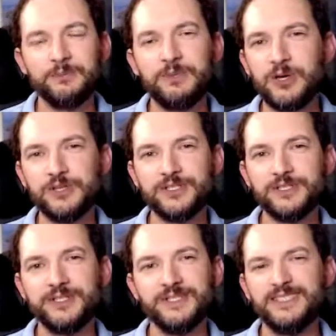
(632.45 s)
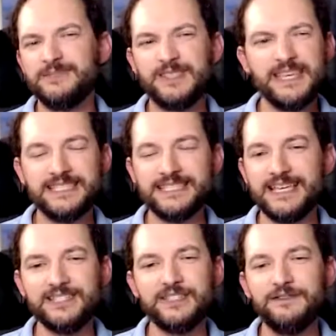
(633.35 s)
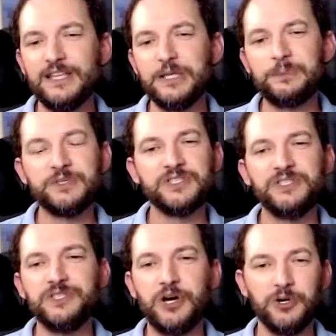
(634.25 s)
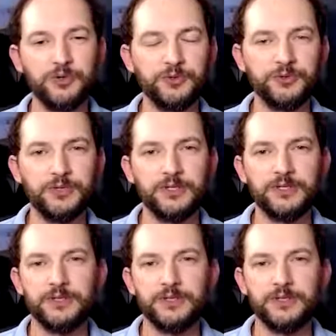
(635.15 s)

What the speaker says: because these days developers know